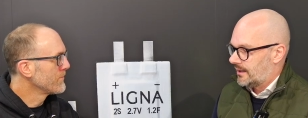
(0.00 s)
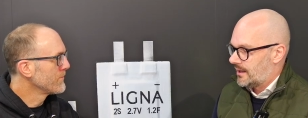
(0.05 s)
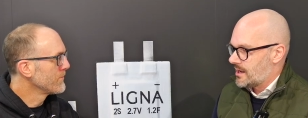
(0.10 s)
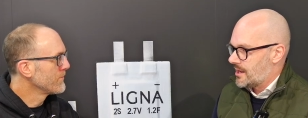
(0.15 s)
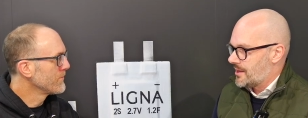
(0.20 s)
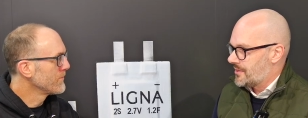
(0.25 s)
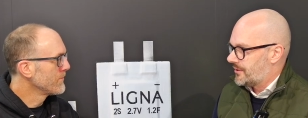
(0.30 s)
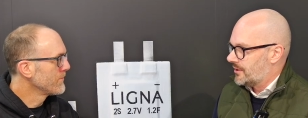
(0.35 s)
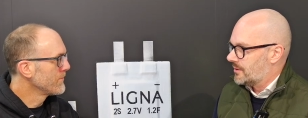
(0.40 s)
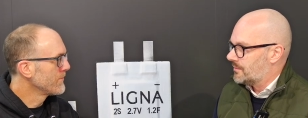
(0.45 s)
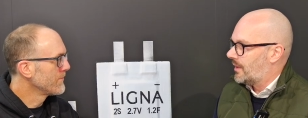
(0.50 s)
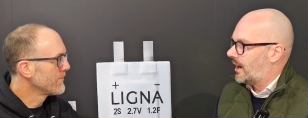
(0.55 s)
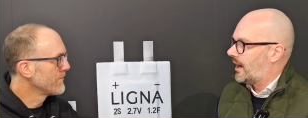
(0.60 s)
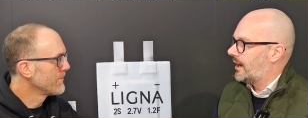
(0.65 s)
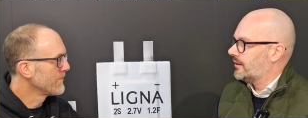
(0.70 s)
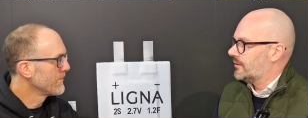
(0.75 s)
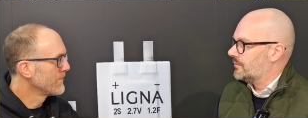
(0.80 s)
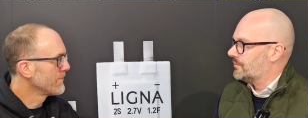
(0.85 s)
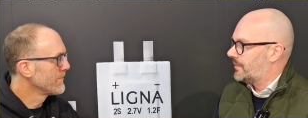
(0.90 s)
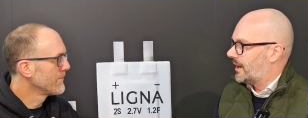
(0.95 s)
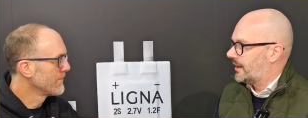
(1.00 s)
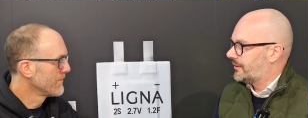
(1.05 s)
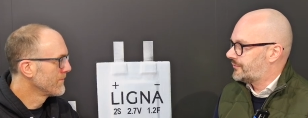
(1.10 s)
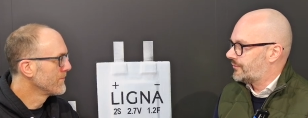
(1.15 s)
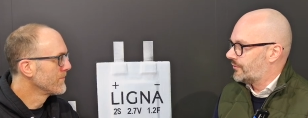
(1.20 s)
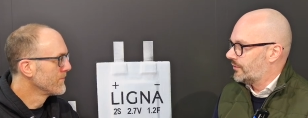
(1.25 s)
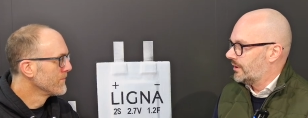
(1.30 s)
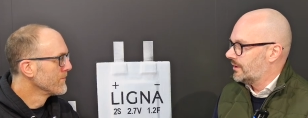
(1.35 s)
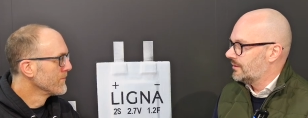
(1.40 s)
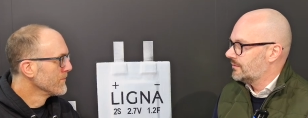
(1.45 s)
Speaker 1: lithium-ion
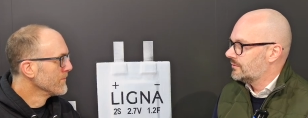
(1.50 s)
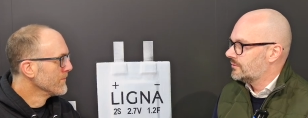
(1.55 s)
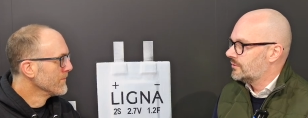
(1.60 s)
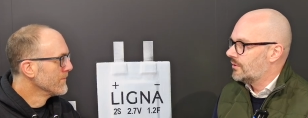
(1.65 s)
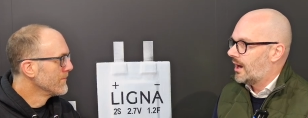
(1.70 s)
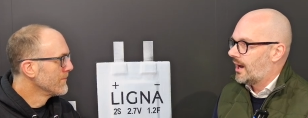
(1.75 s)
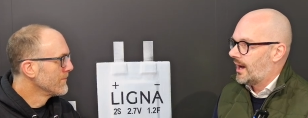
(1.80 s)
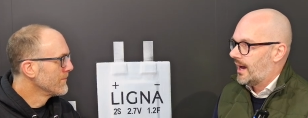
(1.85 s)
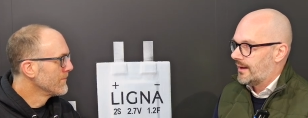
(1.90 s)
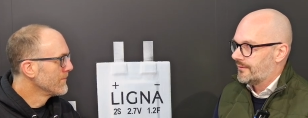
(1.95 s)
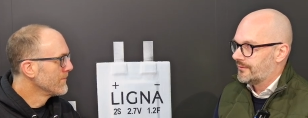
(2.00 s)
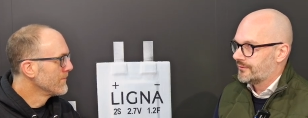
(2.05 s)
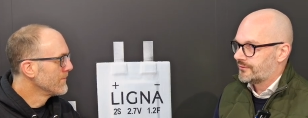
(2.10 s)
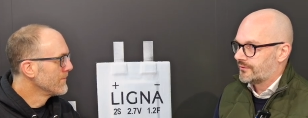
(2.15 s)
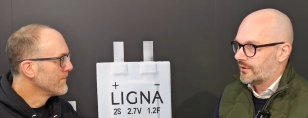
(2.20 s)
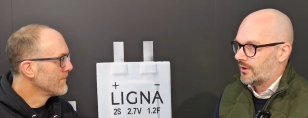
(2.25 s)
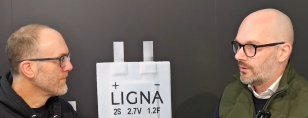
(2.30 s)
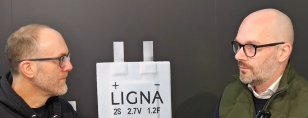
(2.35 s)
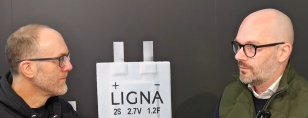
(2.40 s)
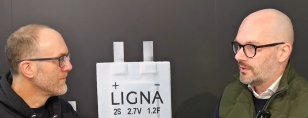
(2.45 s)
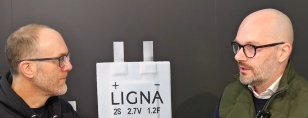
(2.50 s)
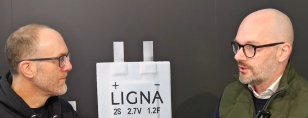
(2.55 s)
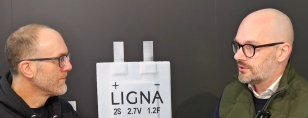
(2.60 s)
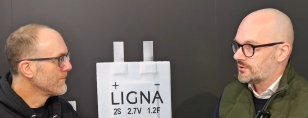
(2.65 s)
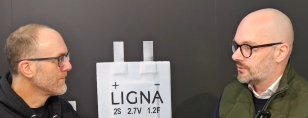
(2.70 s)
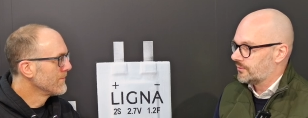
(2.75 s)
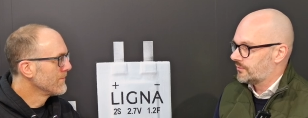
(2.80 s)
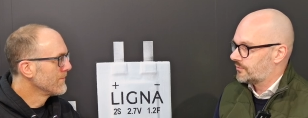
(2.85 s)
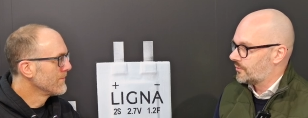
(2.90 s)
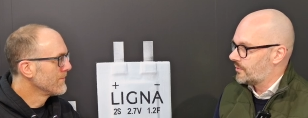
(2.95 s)
battery, you have some
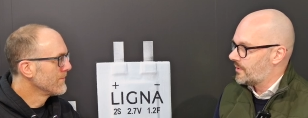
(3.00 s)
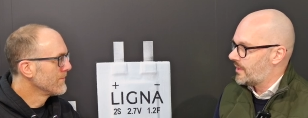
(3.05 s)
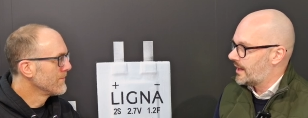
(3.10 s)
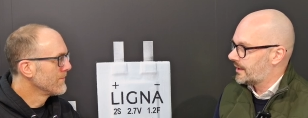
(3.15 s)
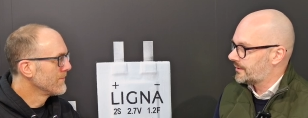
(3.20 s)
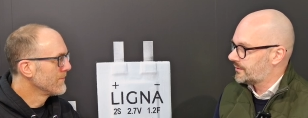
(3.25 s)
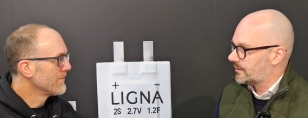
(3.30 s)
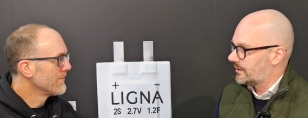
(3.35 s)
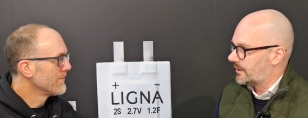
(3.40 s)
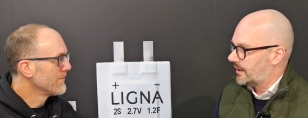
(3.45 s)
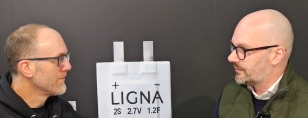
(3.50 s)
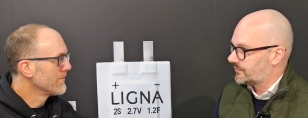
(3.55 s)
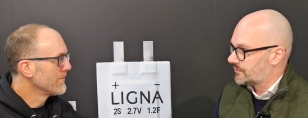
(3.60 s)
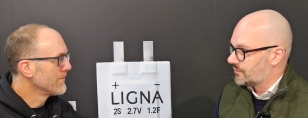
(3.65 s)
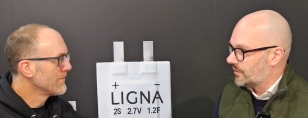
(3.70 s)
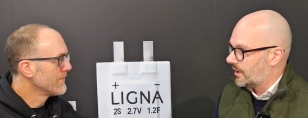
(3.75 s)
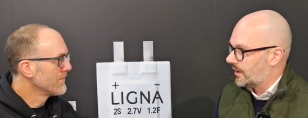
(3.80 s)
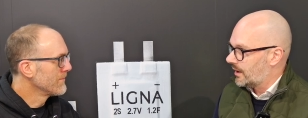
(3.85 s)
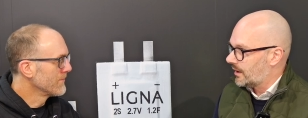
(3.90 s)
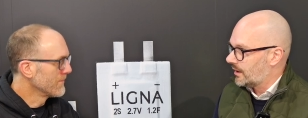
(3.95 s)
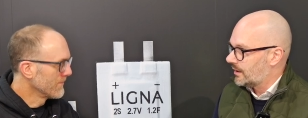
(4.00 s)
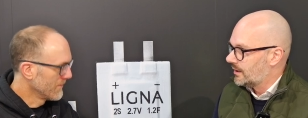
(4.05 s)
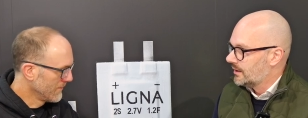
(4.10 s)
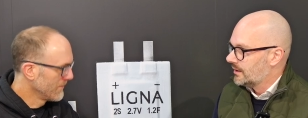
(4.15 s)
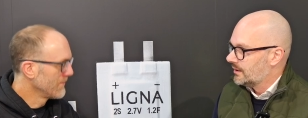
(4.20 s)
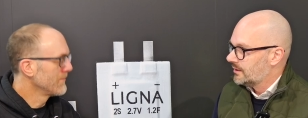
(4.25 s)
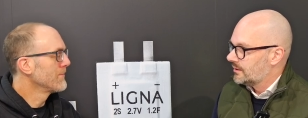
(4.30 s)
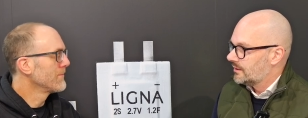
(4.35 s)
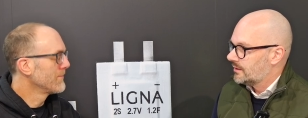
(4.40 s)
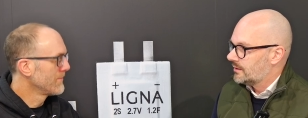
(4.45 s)
issues with that as well.
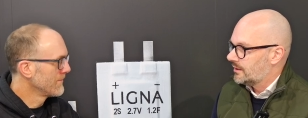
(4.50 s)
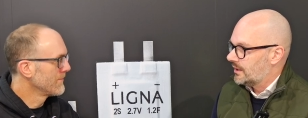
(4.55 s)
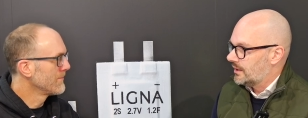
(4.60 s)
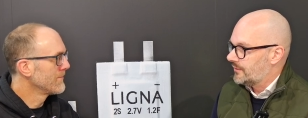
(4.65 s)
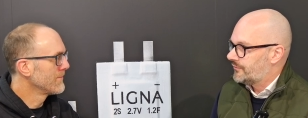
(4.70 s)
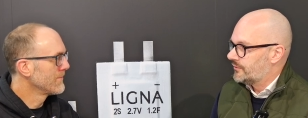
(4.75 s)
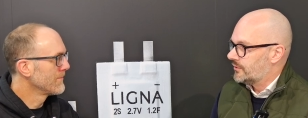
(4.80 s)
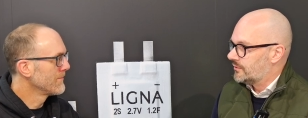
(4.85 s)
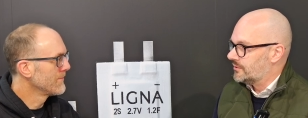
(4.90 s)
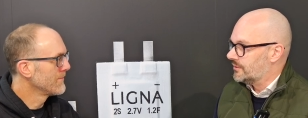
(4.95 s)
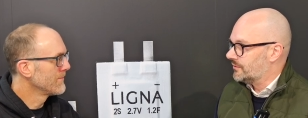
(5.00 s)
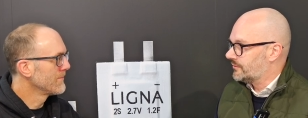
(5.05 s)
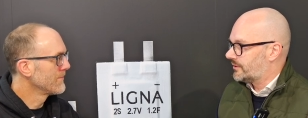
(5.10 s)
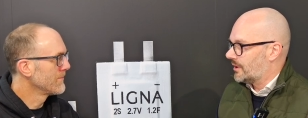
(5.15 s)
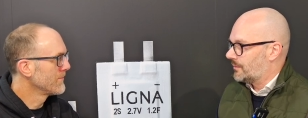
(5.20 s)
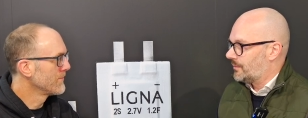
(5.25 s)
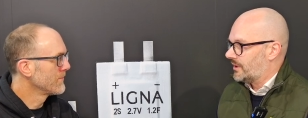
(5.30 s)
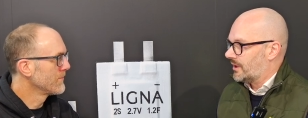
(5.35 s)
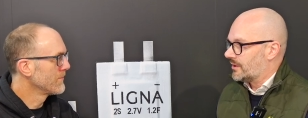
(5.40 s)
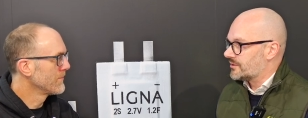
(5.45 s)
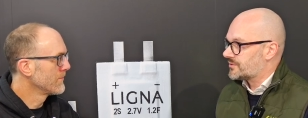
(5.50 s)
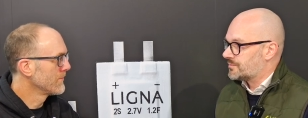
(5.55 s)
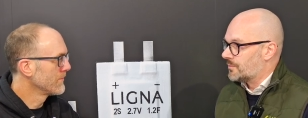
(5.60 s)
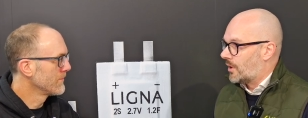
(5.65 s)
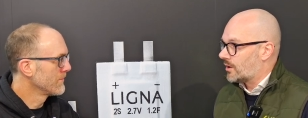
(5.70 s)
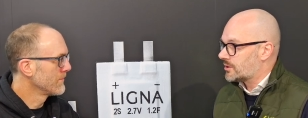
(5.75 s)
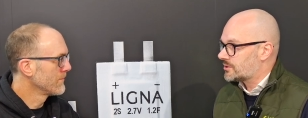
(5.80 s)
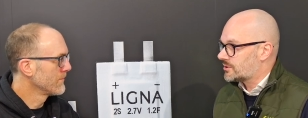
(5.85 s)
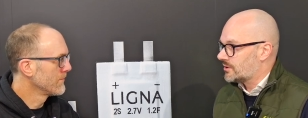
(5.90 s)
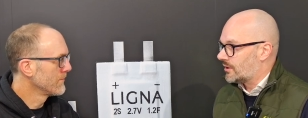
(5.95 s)
If you use them in a
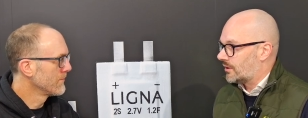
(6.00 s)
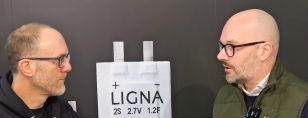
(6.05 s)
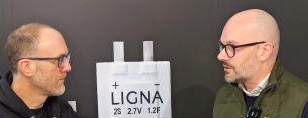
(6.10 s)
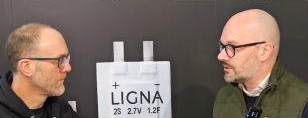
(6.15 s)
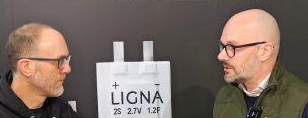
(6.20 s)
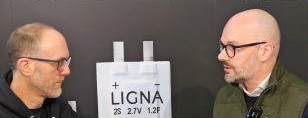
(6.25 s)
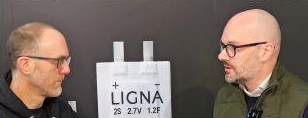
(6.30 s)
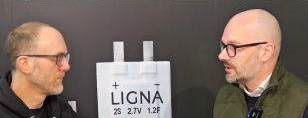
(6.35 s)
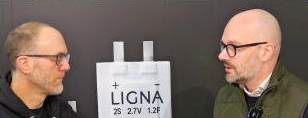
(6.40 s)
smart card,